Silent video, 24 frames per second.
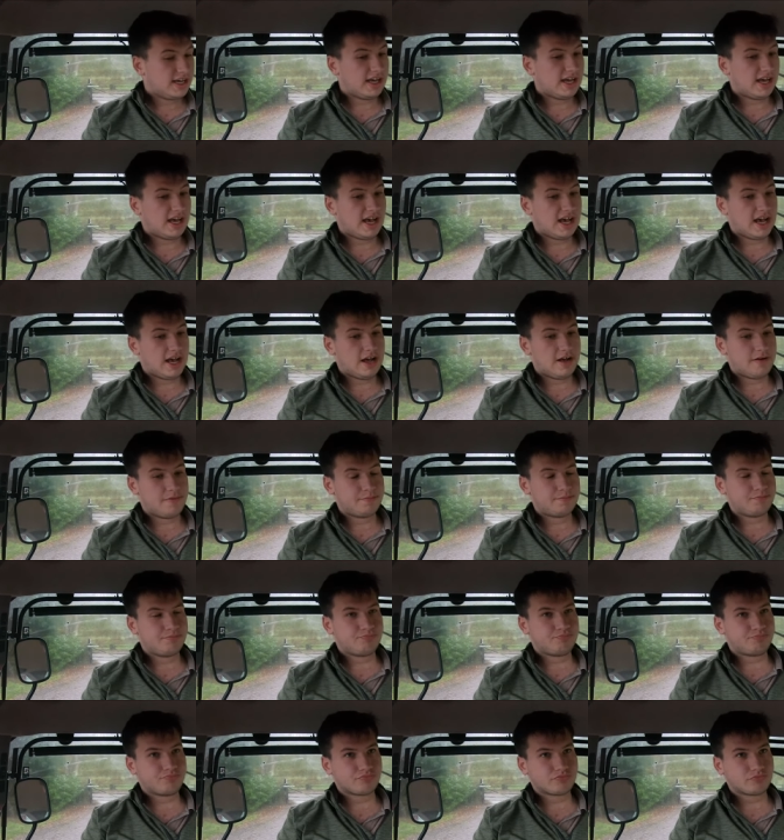
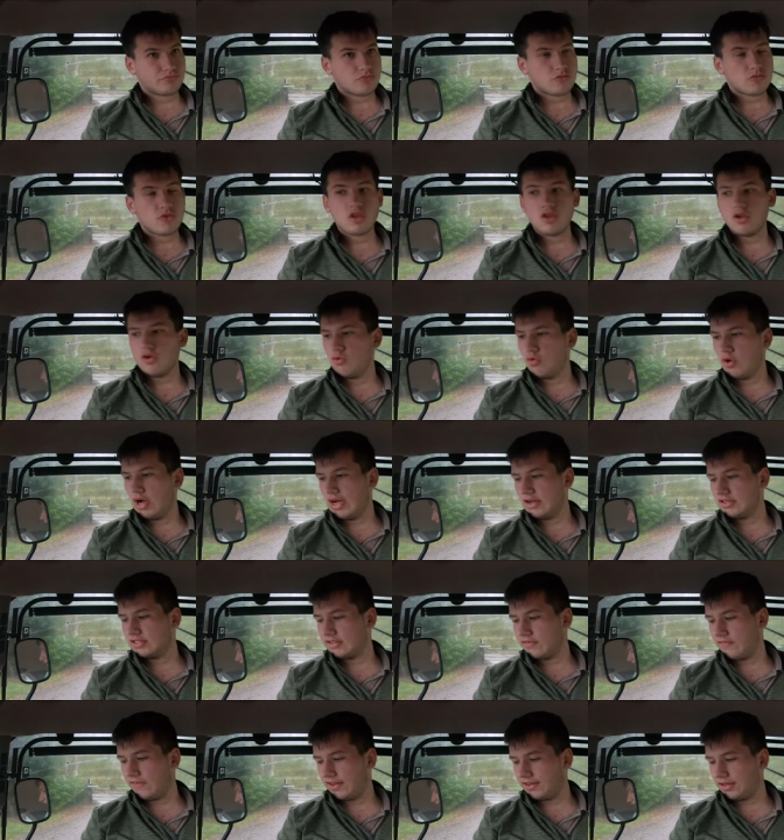Um, what
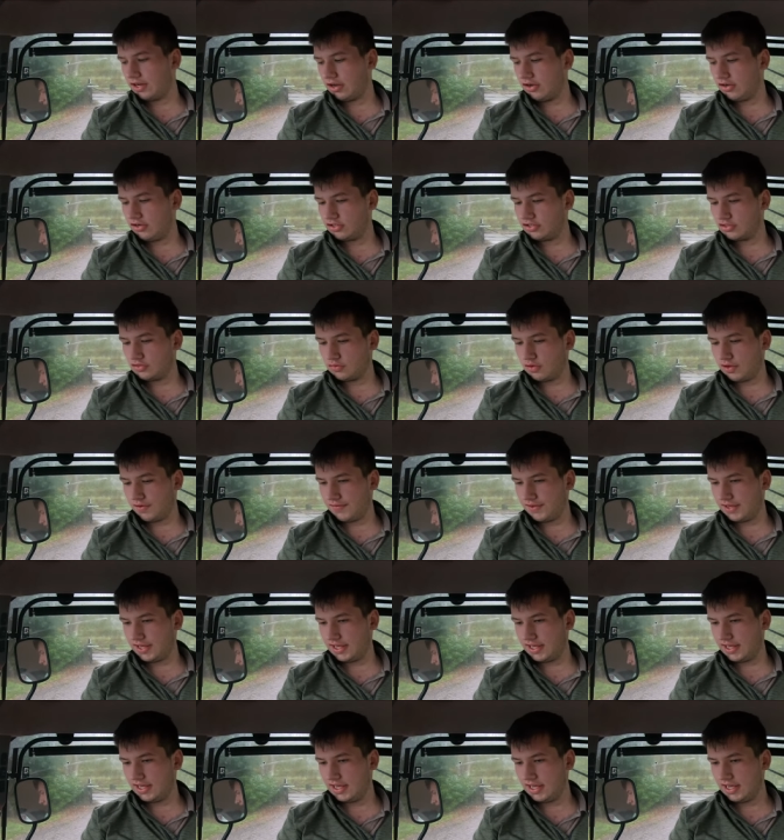else have I noticed with
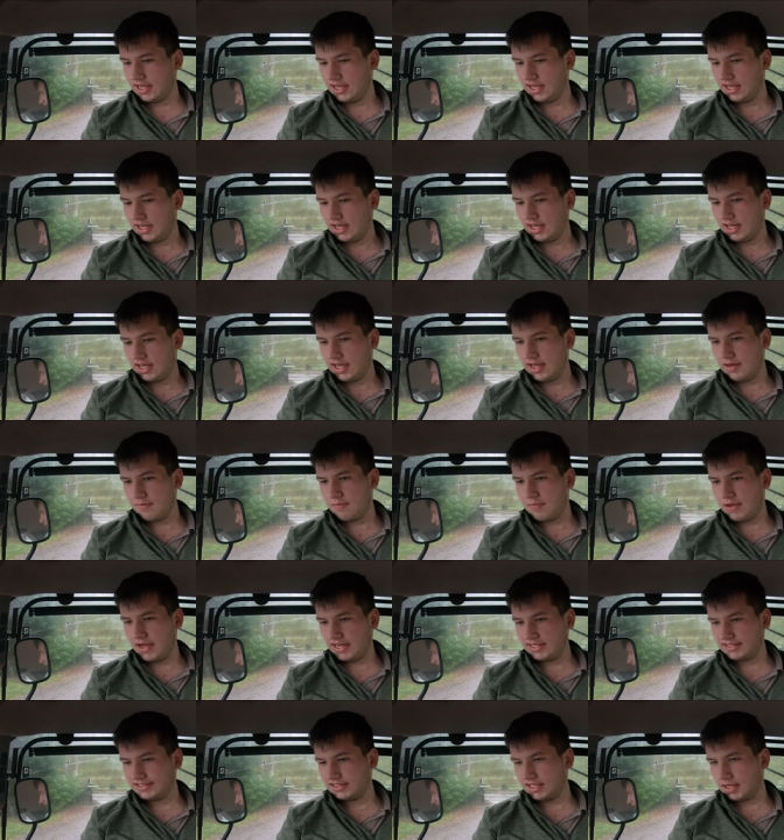it? It
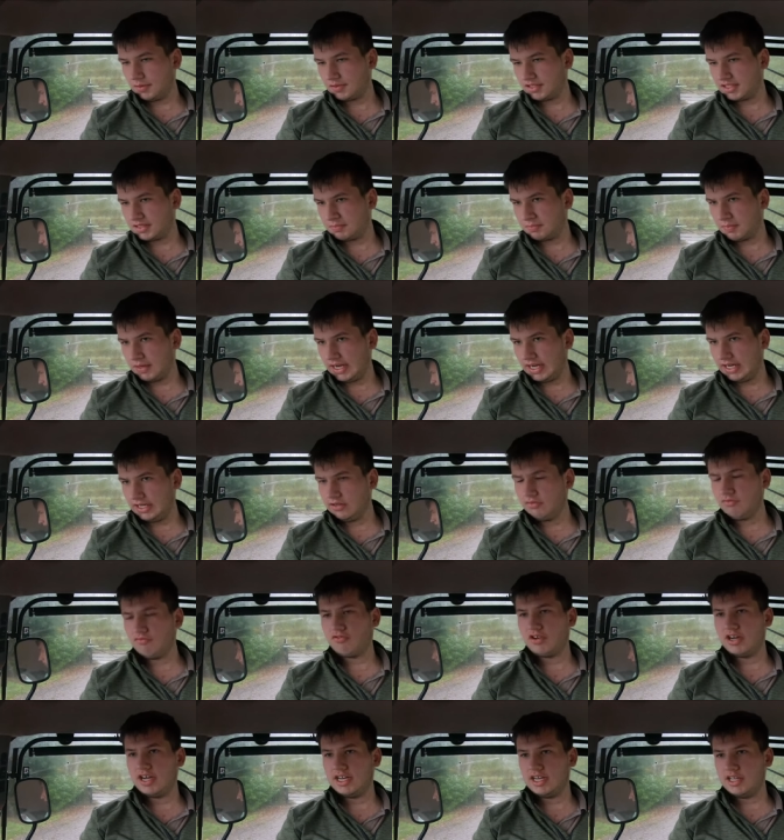picks up speed
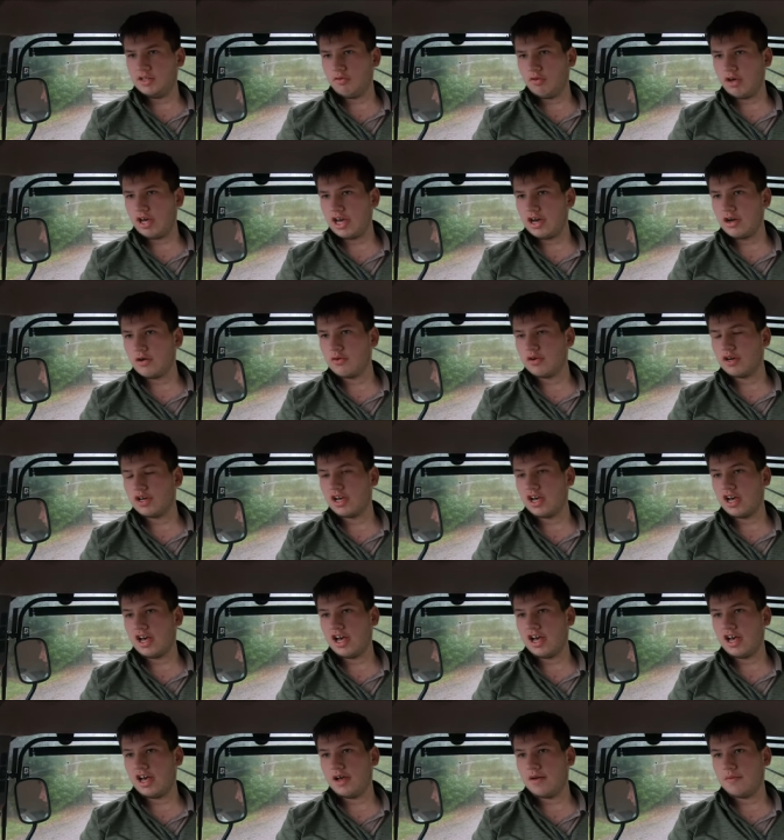really well.
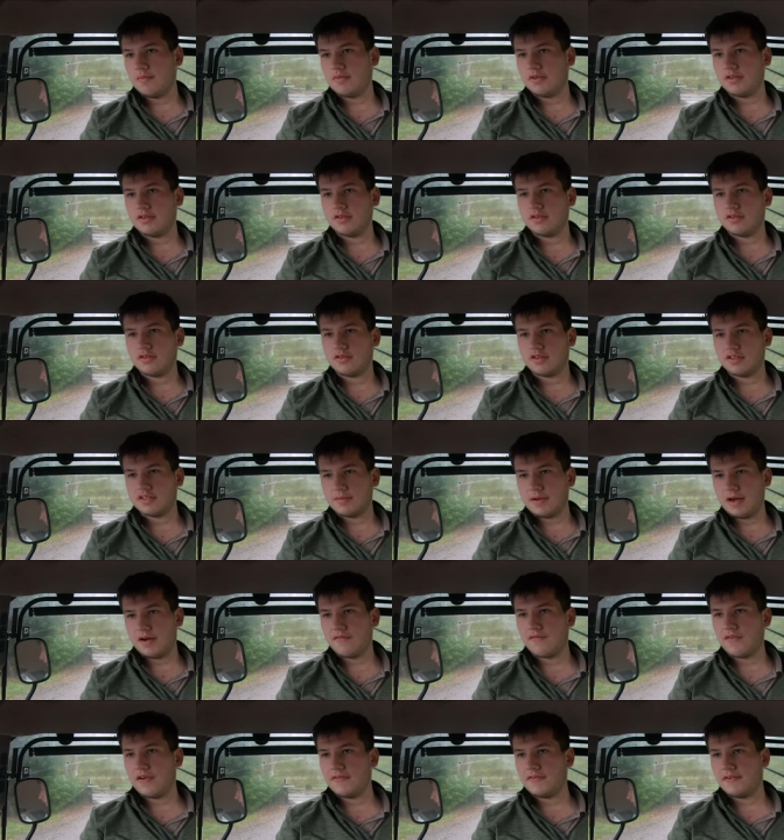Um, it's
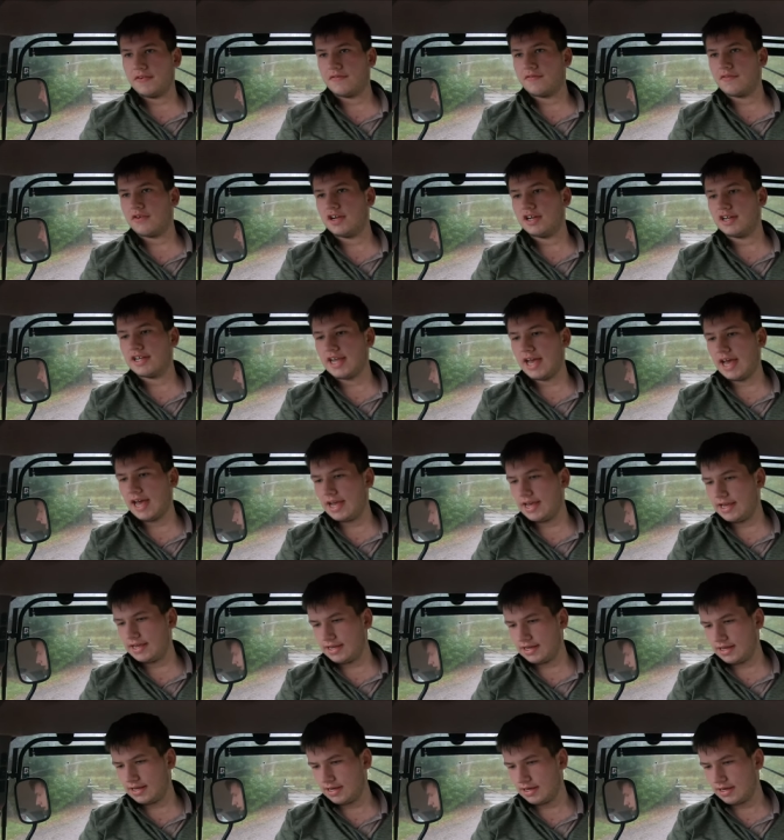about fifty-three
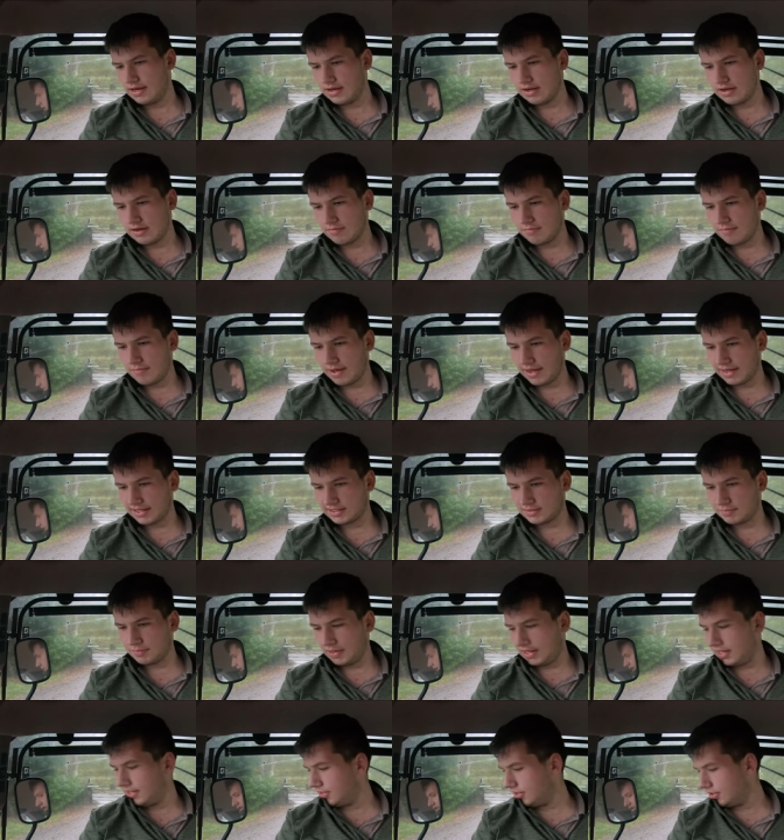K max
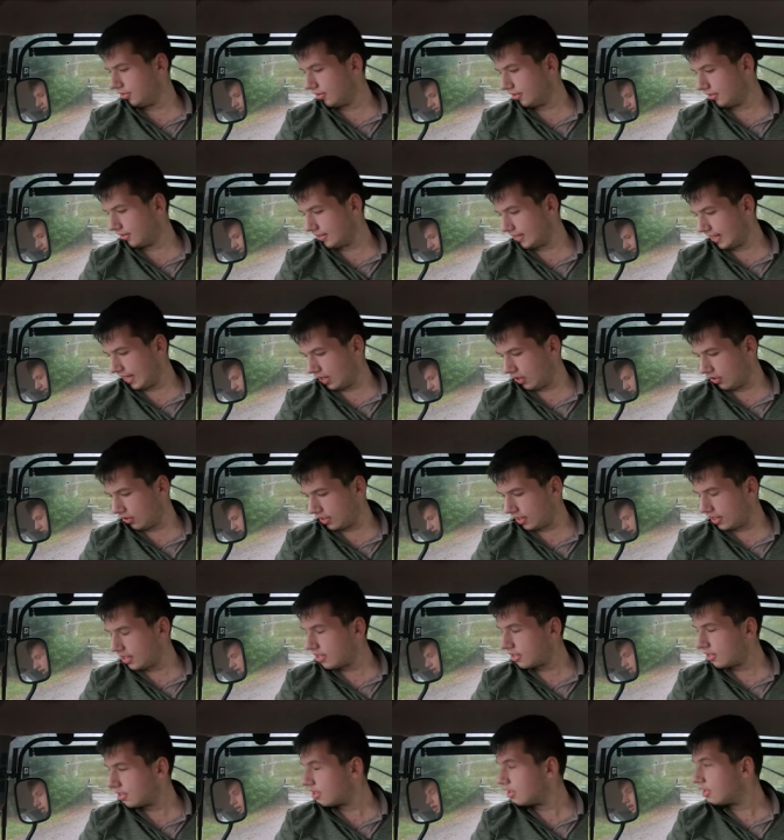speed you can get on
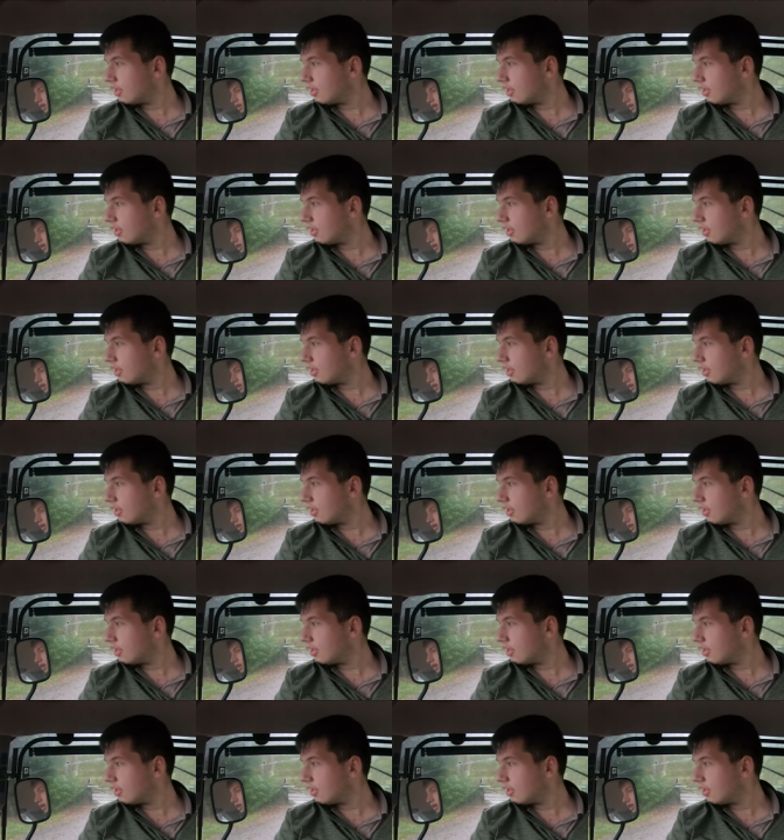it.